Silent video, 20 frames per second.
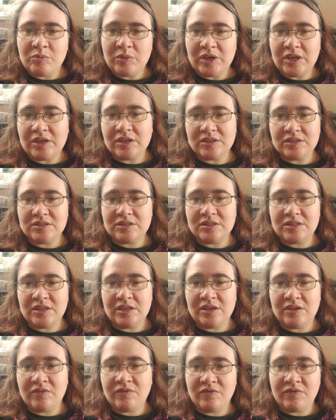because
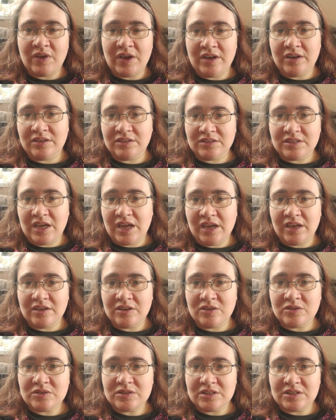the final
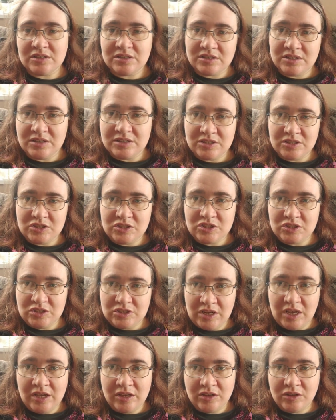diagnosis is
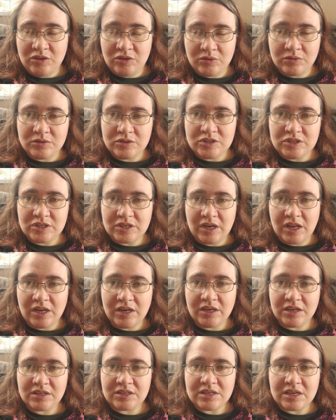done through
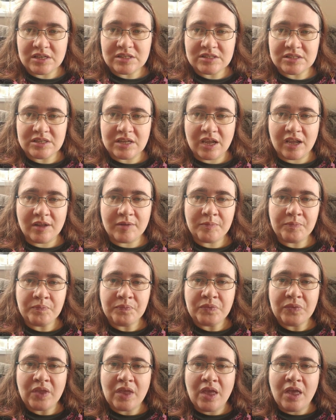genetic testing,
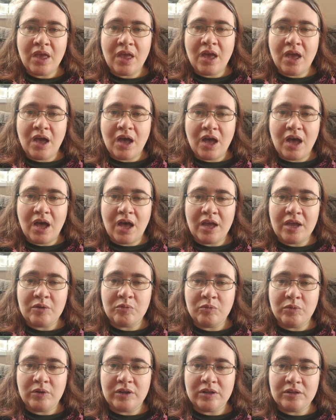
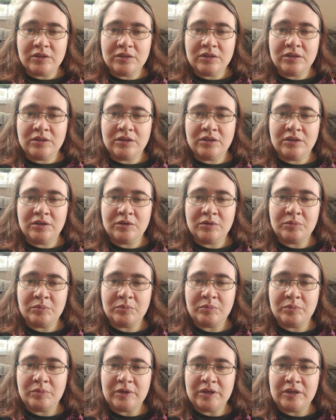I will
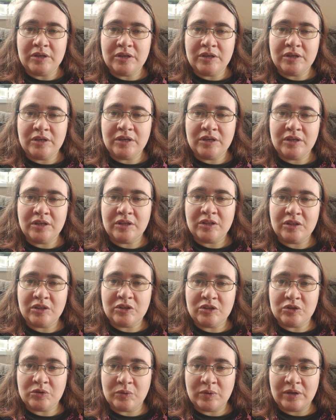be
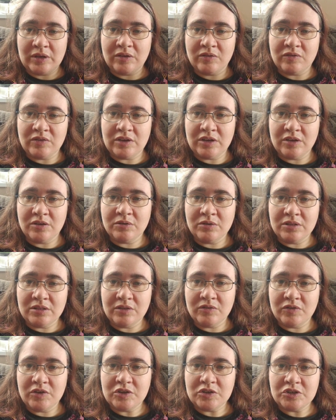doing a video
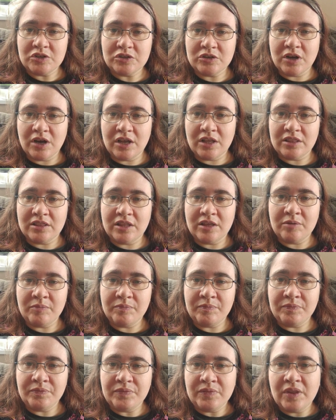in the future on
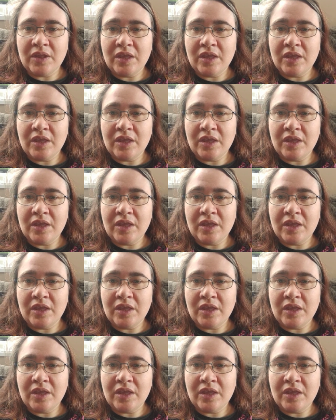them